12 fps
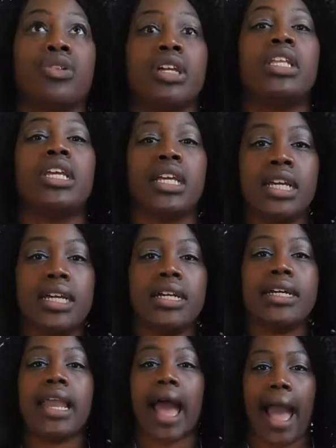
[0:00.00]
really
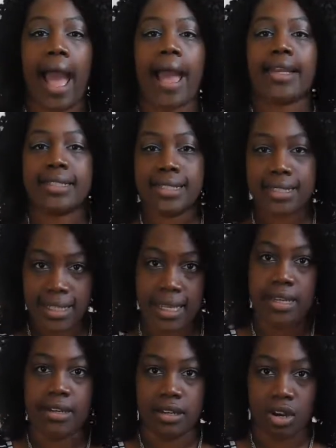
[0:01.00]
good
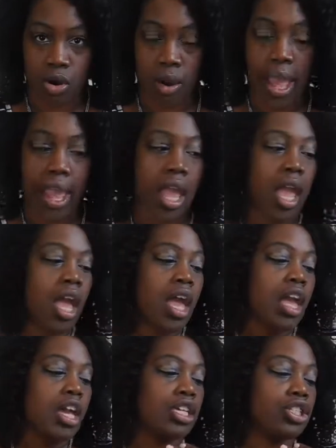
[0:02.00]
idea, okay?
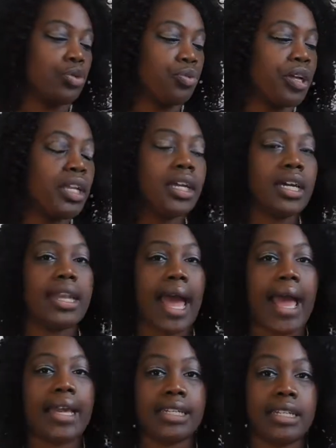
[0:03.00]
It's a really good
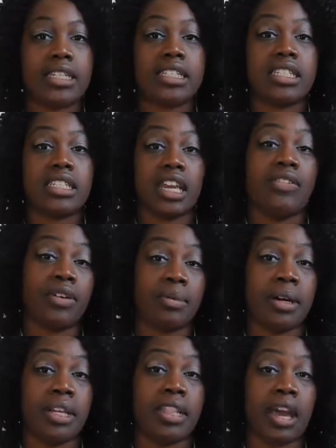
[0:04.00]
idea to save your
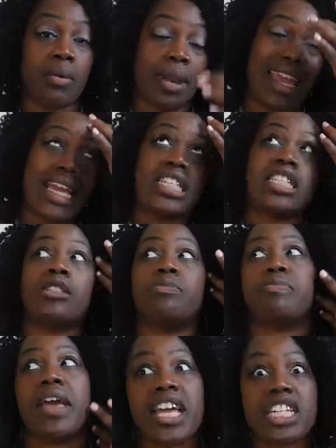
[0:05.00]
money that way,
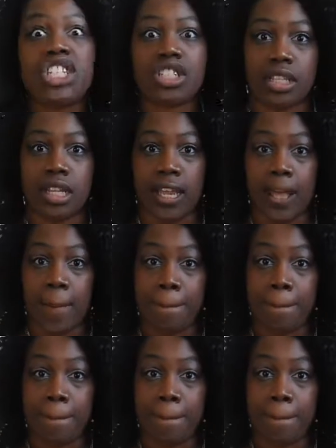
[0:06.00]
especially